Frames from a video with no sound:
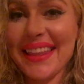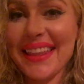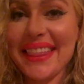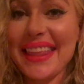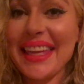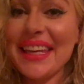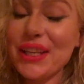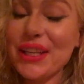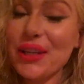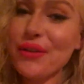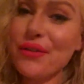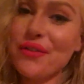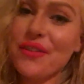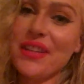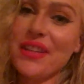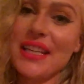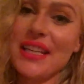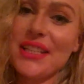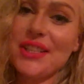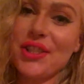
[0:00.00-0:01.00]
Thank you for
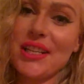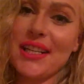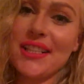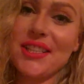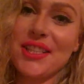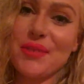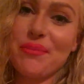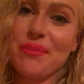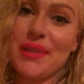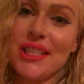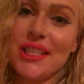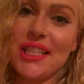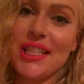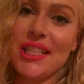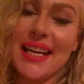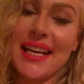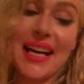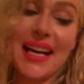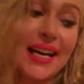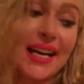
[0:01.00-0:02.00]
the introduction,
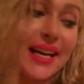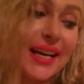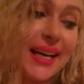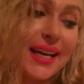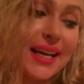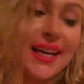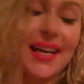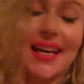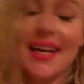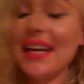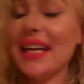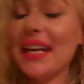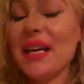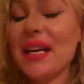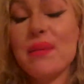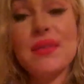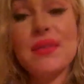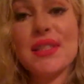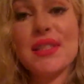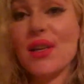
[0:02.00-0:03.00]
BJ. I
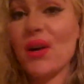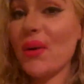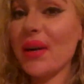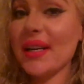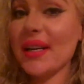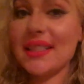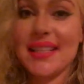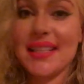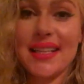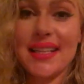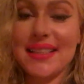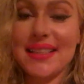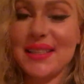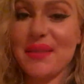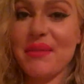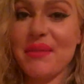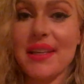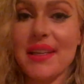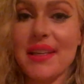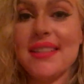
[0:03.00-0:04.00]
am so excited to
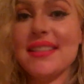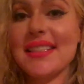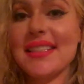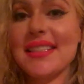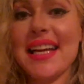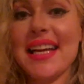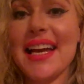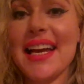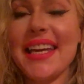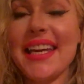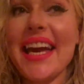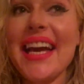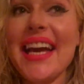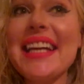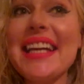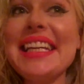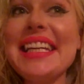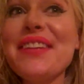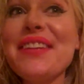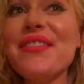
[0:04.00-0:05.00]
be here tonight. I
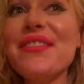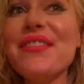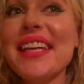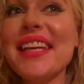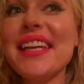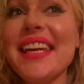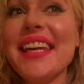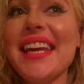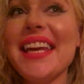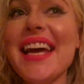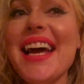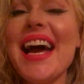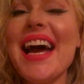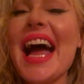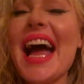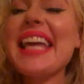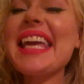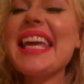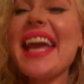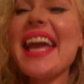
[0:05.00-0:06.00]
can't
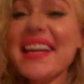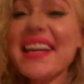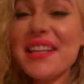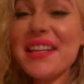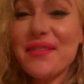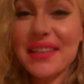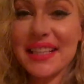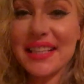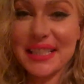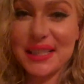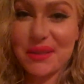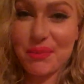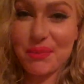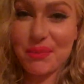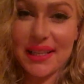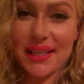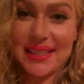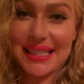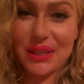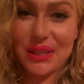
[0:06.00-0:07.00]
even
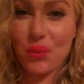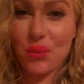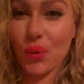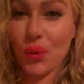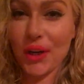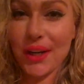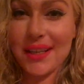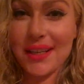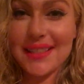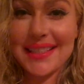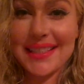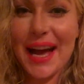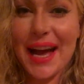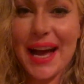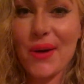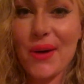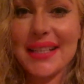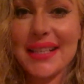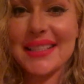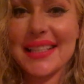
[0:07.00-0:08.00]
express in words
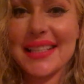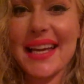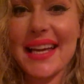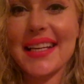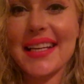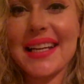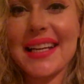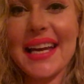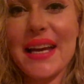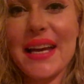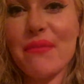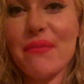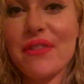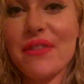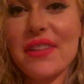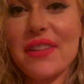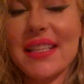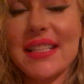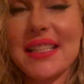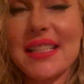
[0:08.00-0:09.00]
how excited I am
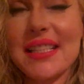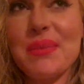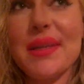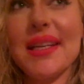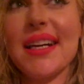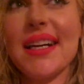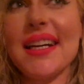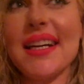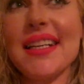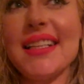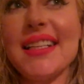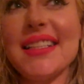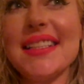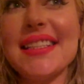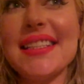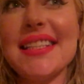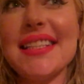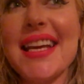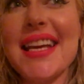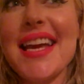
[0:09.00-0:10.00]
for this because